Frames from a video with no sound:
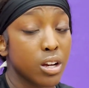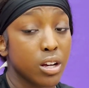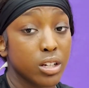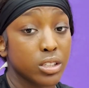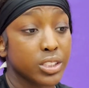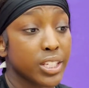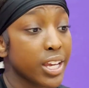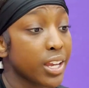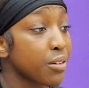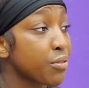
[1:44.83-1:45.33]

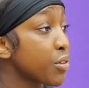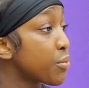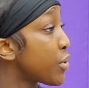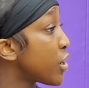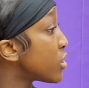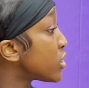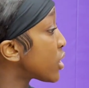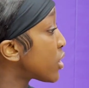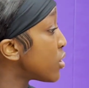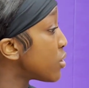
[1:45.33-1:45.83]
Taking from
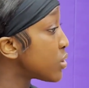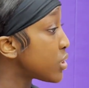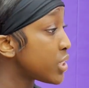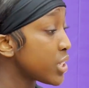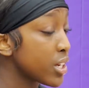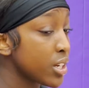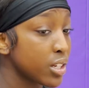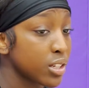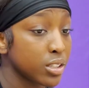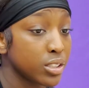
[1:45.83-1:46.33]
her skill
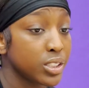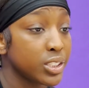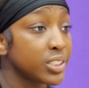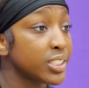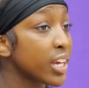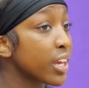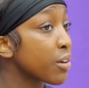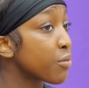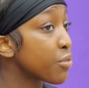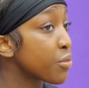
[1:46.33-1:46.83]
set. She
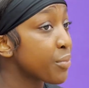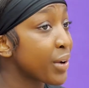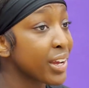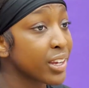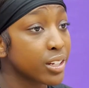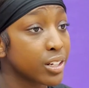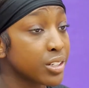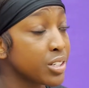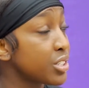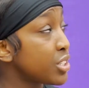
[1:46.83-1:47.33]
taking from my
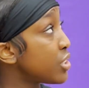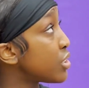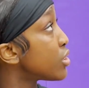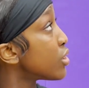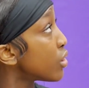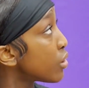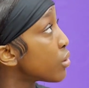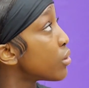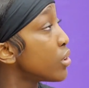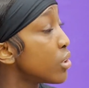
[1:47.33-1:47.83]
energy.
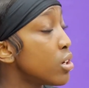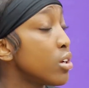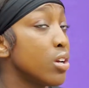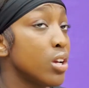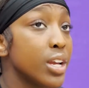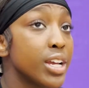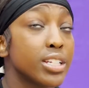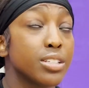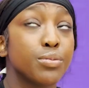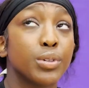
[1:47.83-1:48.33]
So
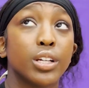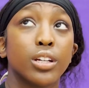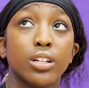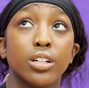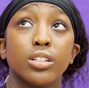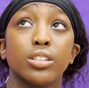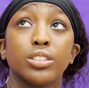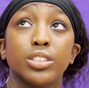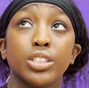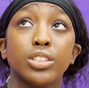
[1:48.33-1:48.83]
it's been
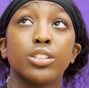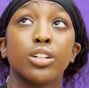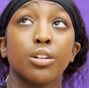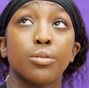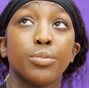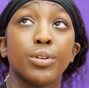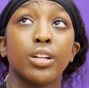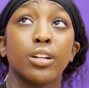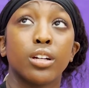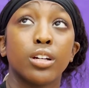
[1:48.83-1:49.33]
good. She's going
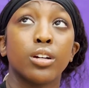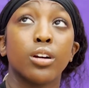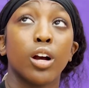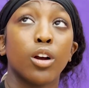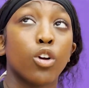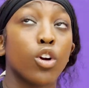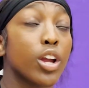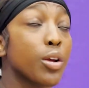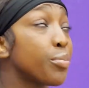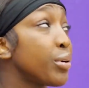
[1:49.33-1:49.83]
to be a
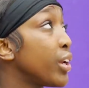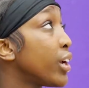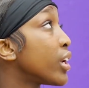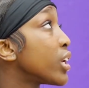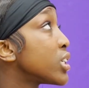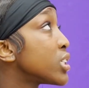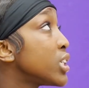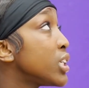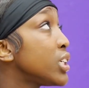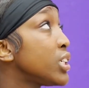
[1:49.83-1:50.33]
great player in
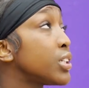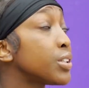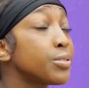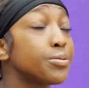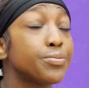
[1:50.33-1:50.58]
the league.